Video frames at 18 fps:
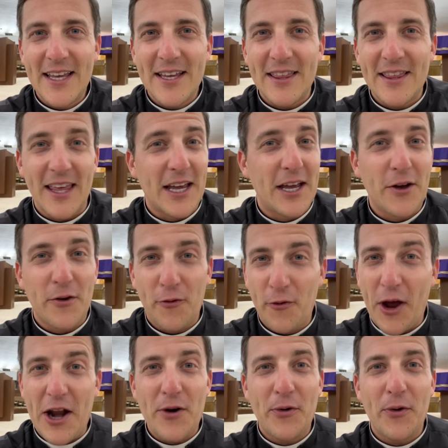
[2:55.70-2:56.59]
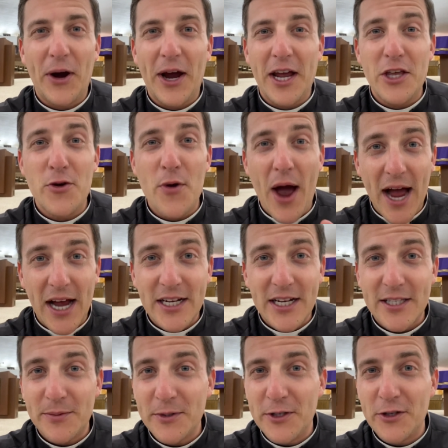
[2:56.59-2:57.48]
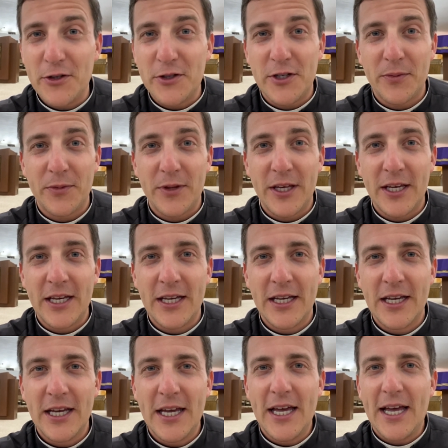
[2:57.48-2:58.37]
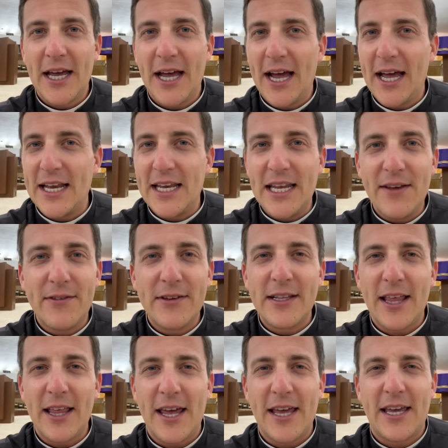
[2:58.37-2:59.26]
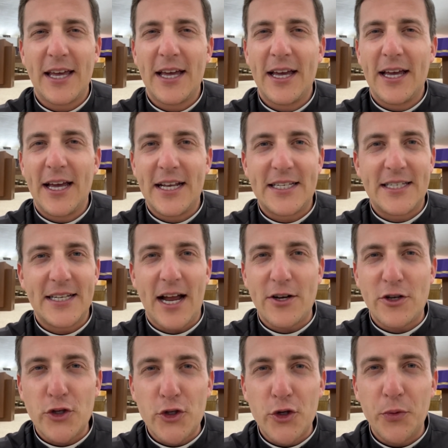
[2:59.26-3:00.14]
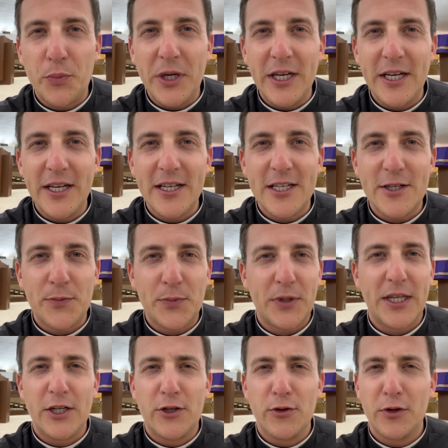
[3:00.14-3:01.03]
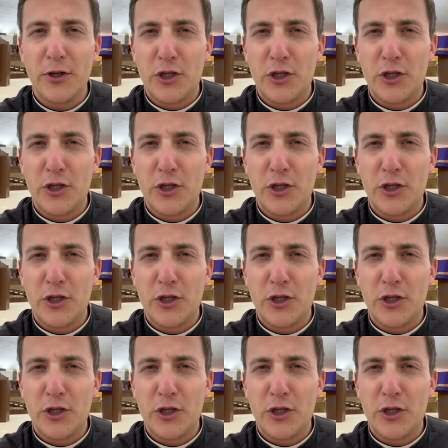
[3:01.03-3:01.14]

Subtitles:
Like right away, you ask them to do something, and even like, it's not just obedience, but they do it